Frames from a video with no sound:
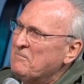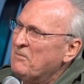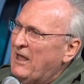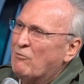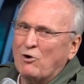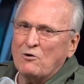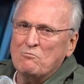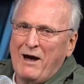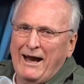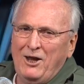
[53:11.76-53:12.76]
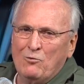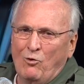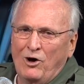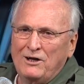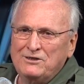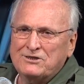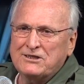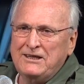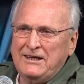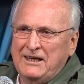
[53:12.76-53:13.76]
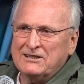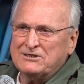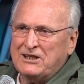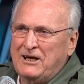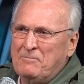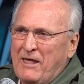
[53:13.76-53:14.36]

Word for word: That word mighty ones is uh,